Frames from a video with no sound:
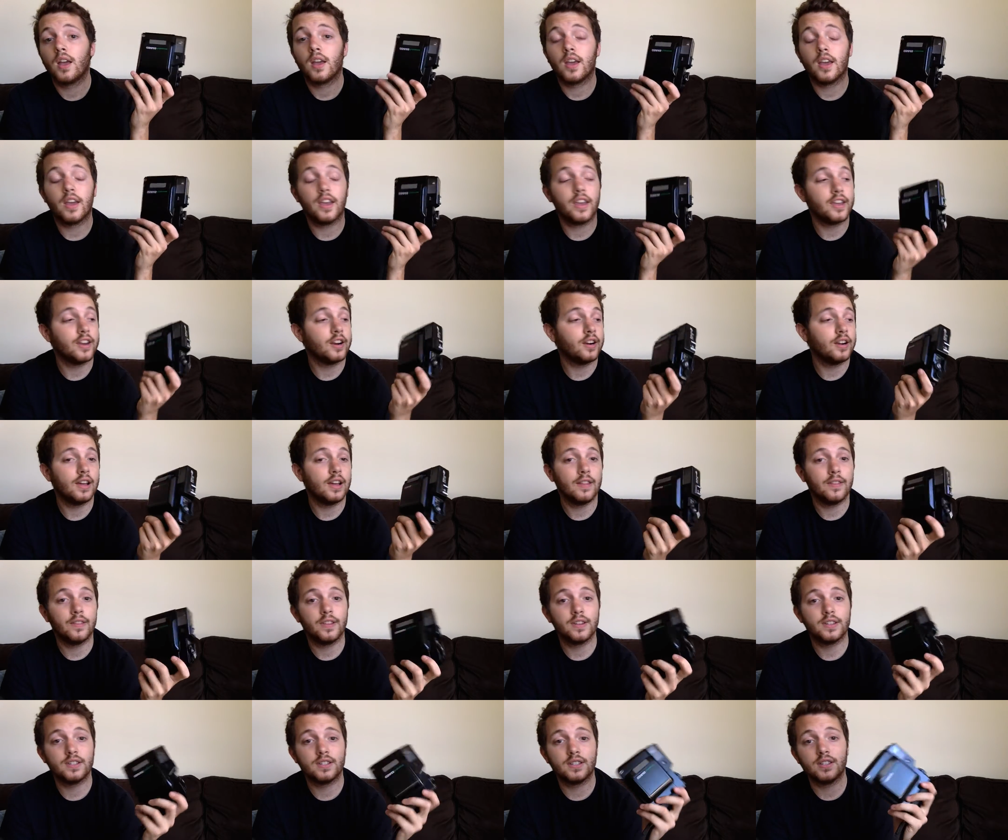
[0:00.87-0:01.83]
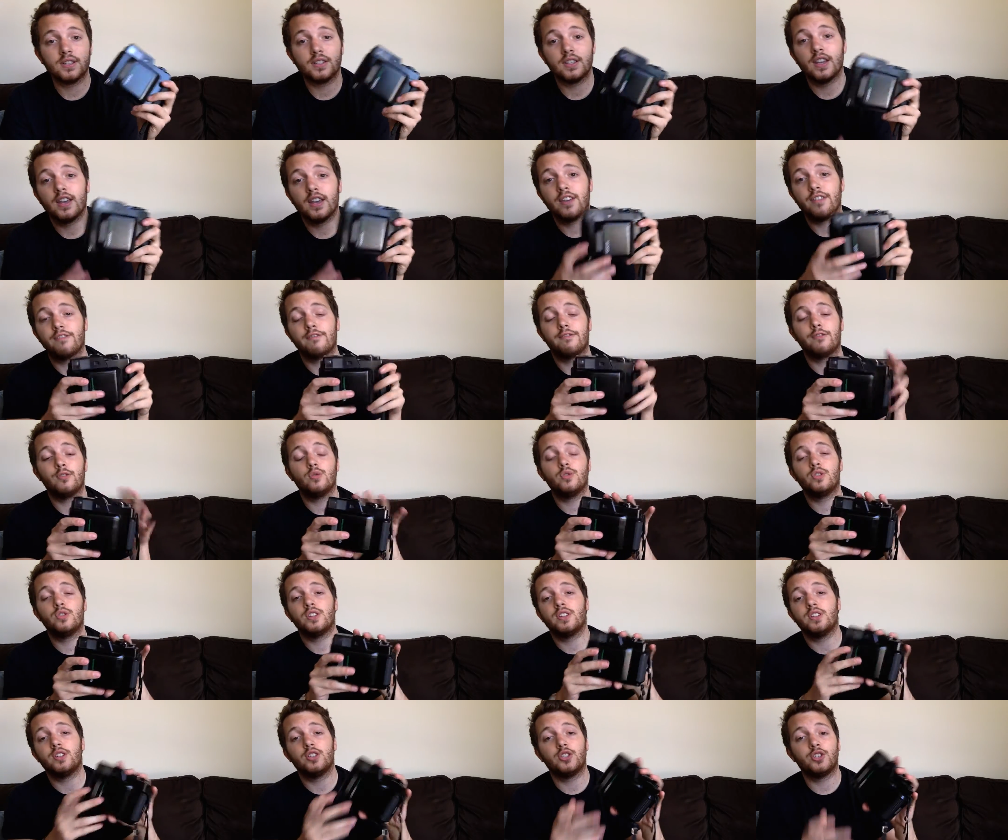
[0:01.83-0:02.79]
Hey Internet, this is a
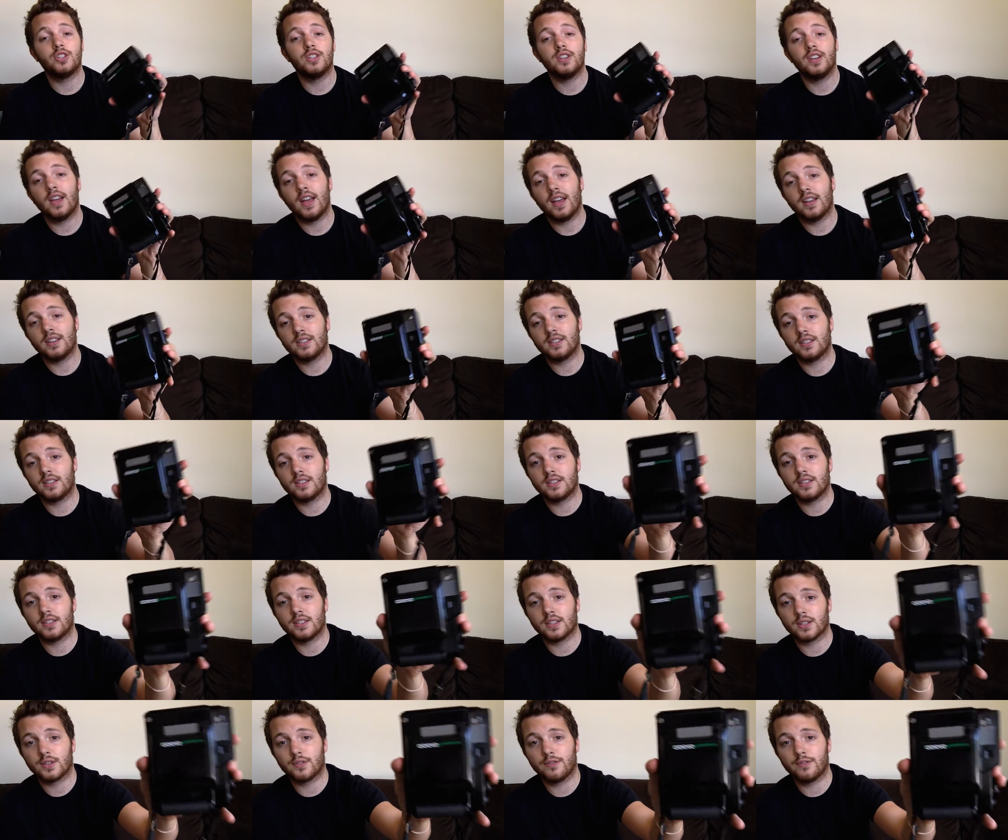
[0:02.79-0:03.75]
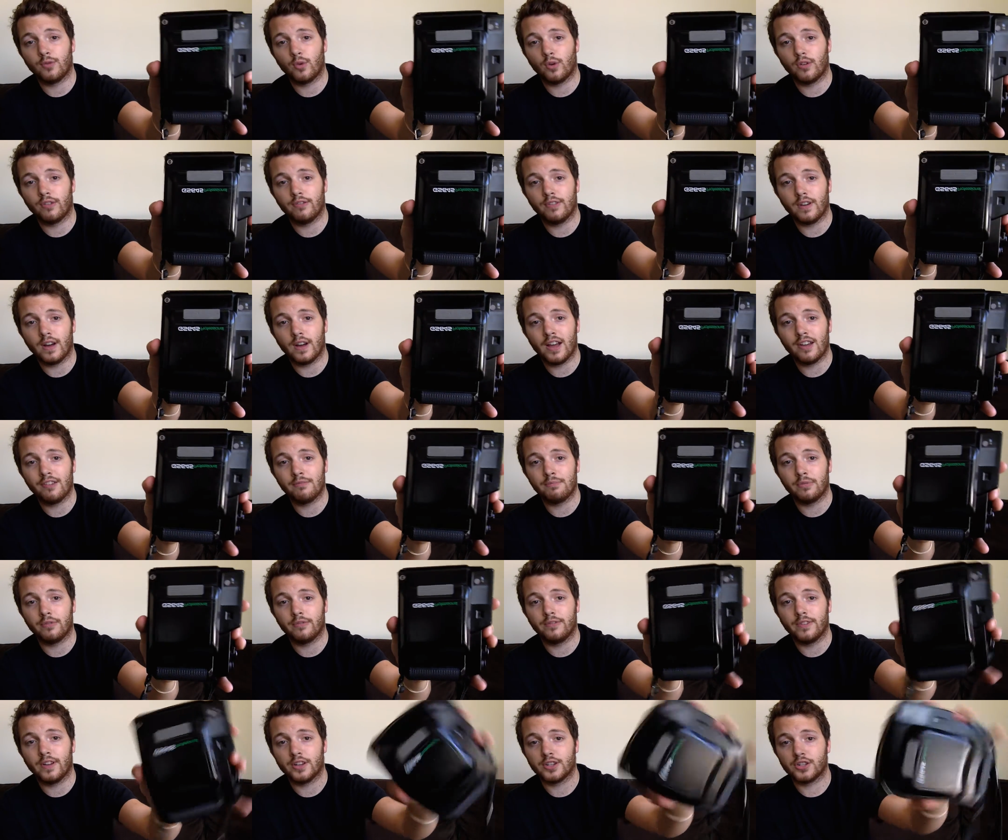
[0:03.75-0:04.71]
Fuji GS645
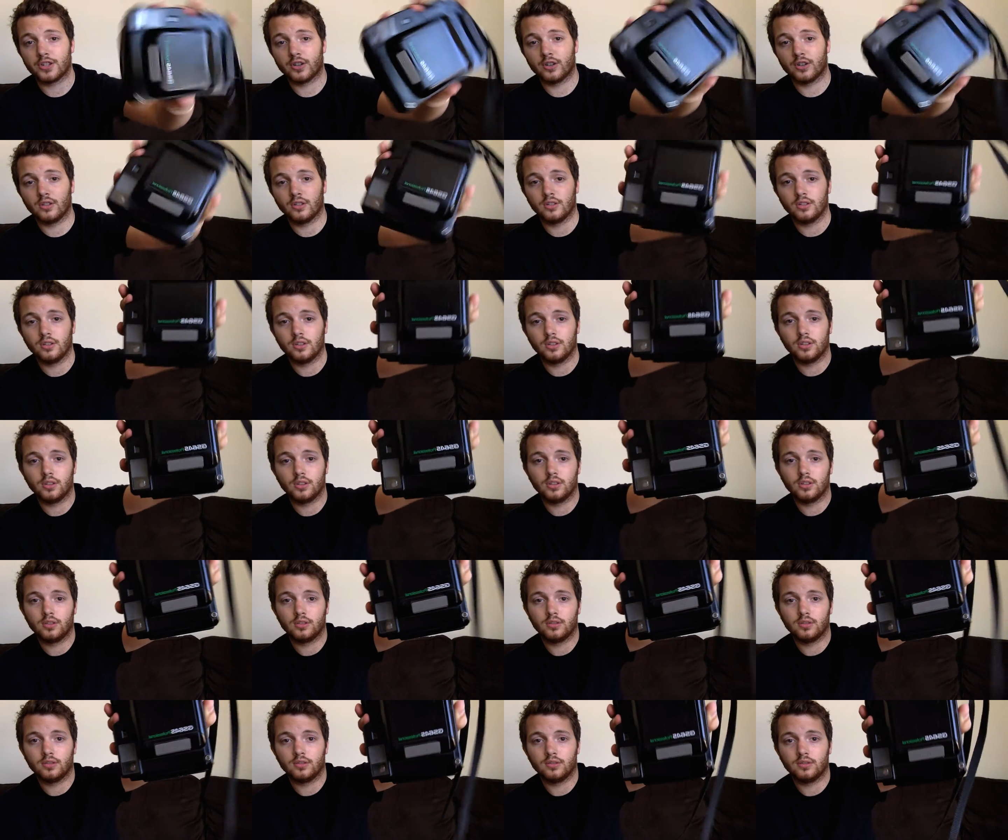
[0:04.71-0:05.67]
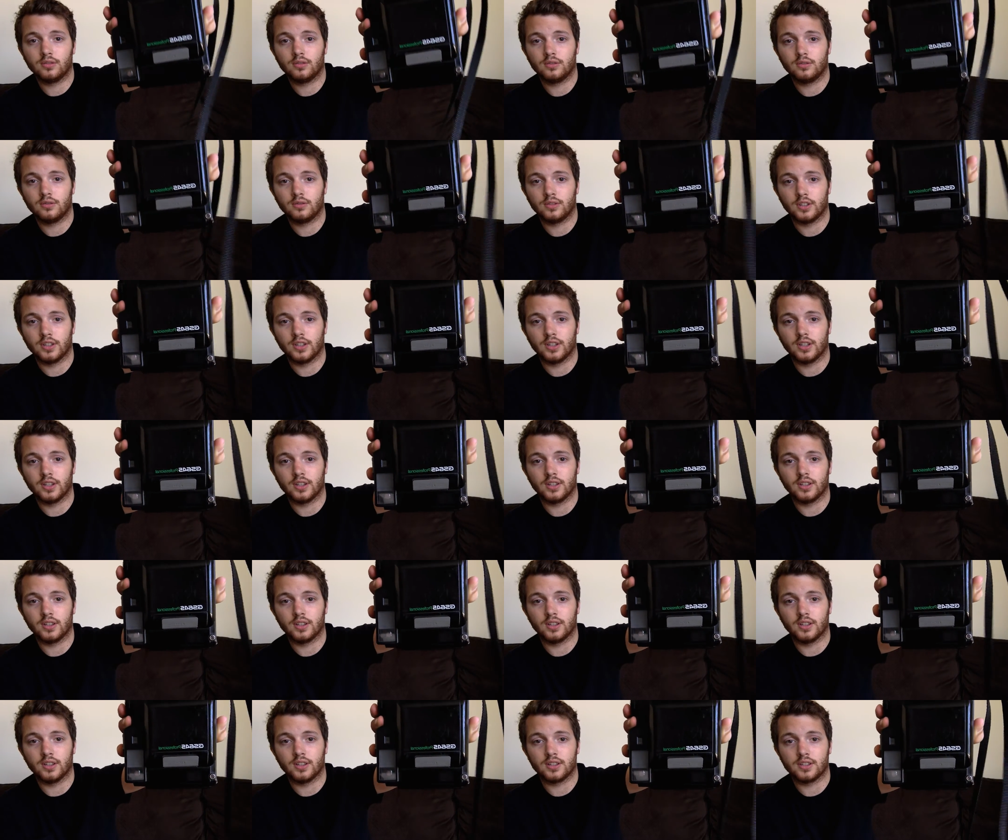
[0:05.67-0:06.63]
Professional, and
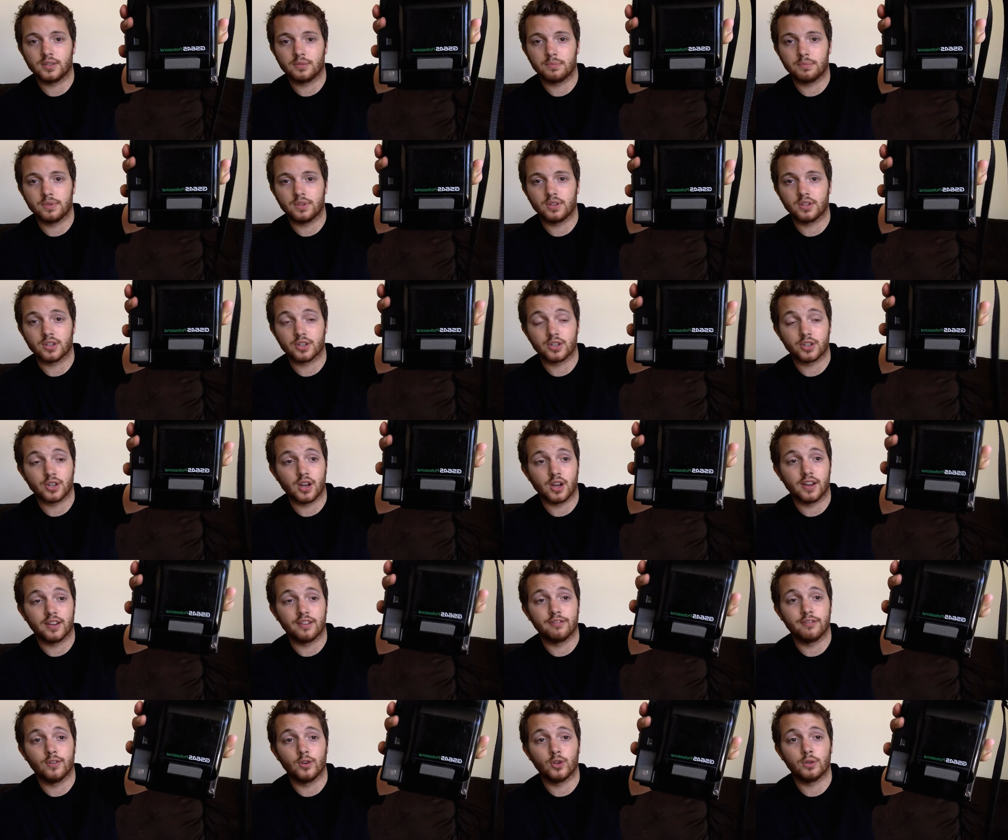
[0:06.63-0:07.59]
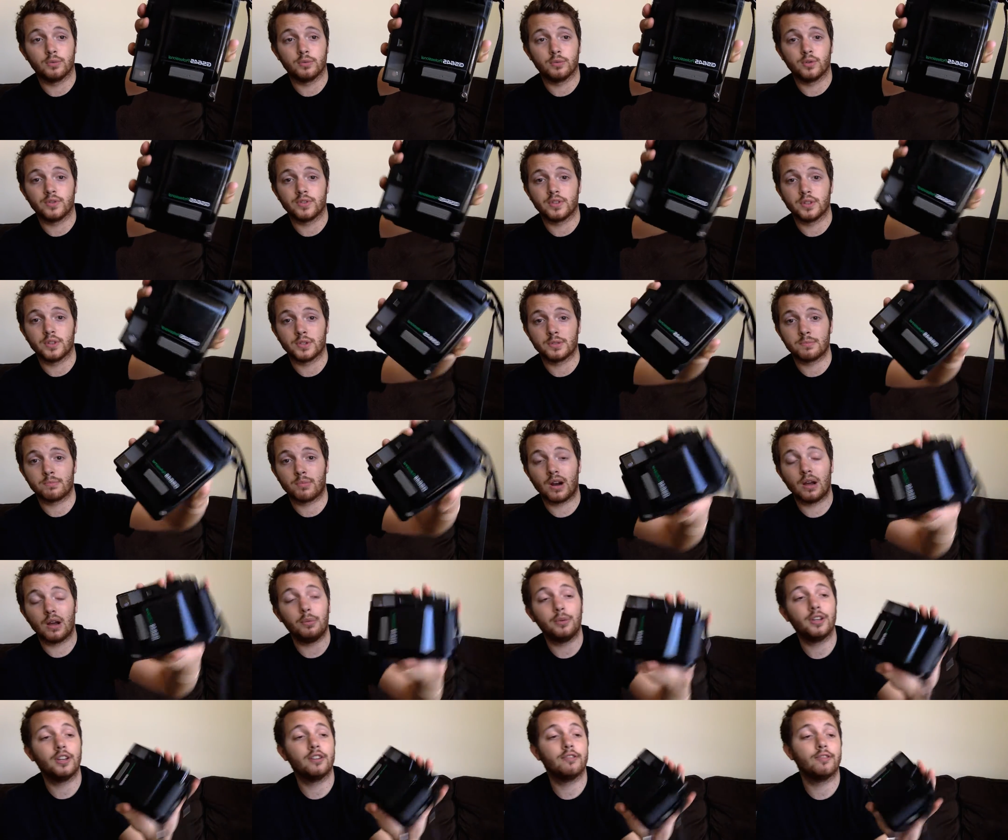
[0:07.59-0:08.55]
it's being shot in photo booth, so it's
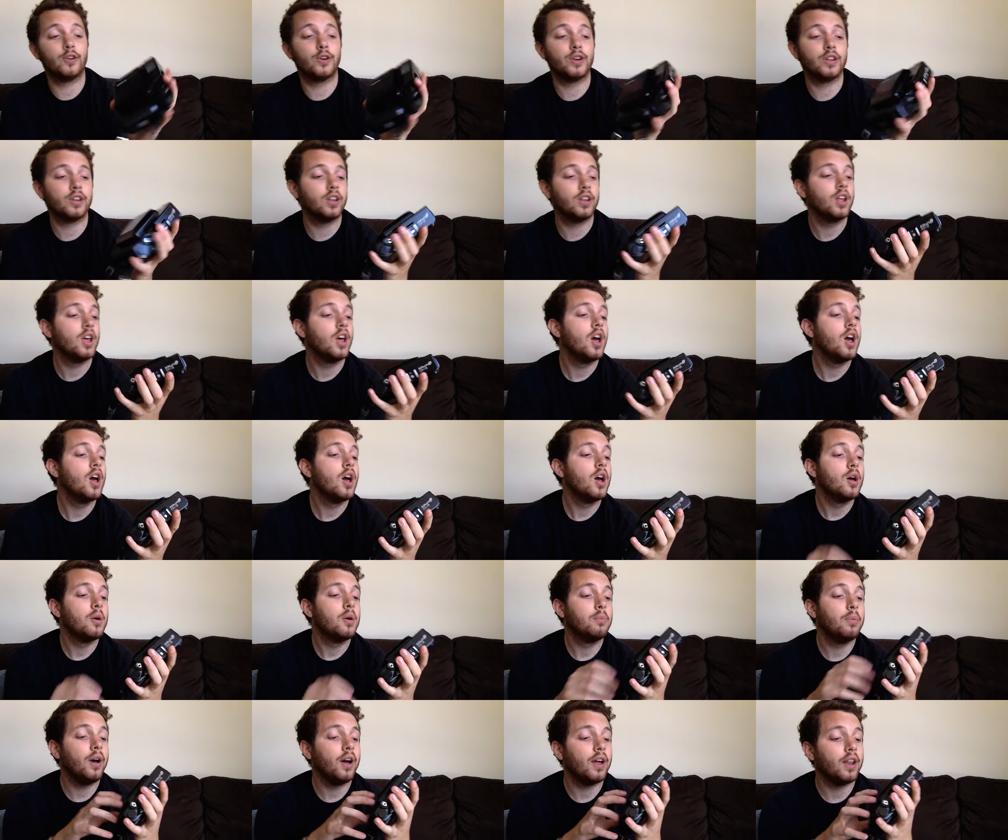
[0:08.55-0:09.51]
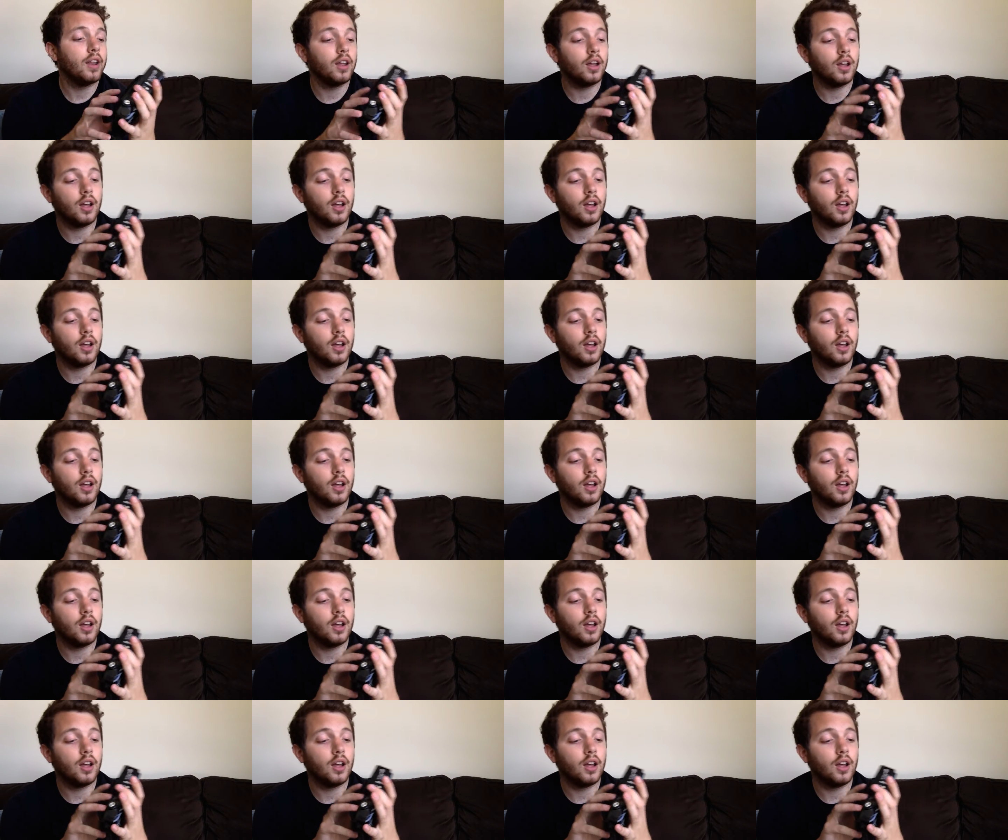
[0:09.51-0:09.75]
probably inverted. But